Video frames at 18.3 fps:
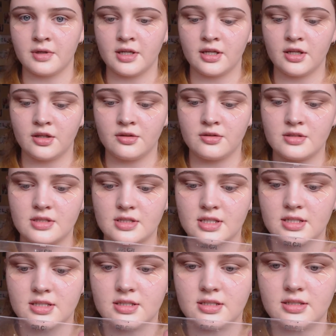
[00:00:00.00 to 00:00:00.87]
I'm going to
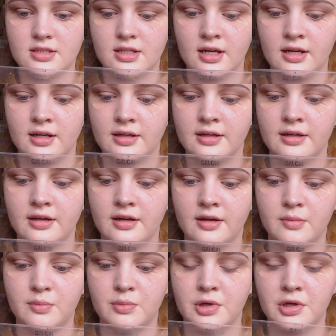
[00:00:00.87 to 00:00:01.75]
use this
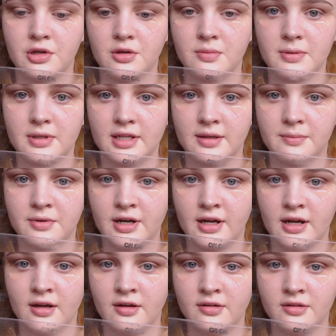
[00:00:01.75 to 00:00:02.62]
darker purpley
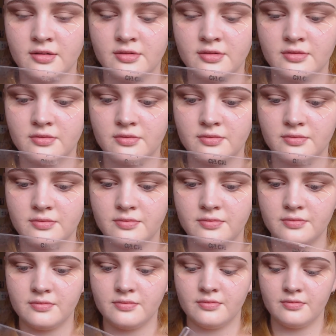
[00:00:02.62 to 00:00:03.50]
brown,
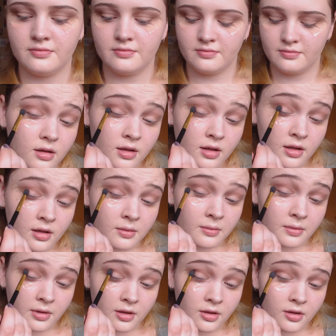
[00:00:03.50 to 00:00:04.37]

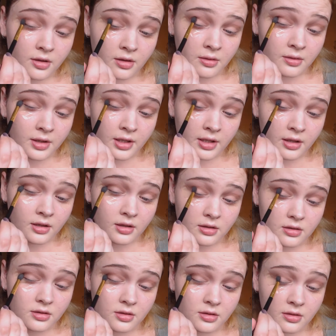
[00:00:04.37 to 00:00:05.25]
and I'm
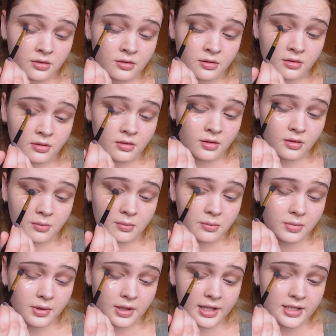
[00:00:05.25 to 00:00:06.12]
going to
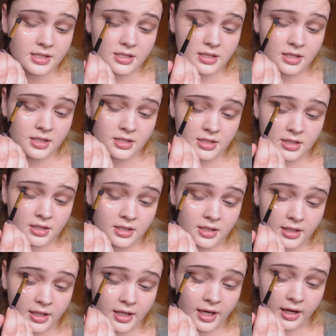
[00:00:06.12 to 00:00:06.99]
place this
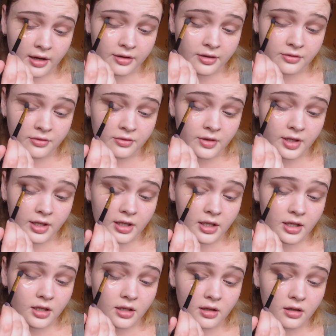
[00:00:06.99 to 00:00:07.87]
in the outer
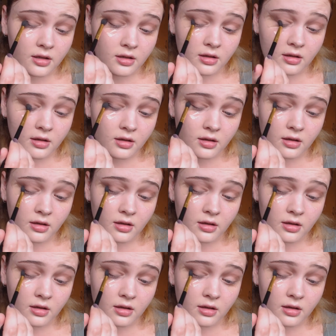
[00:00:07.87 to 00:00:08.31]
V.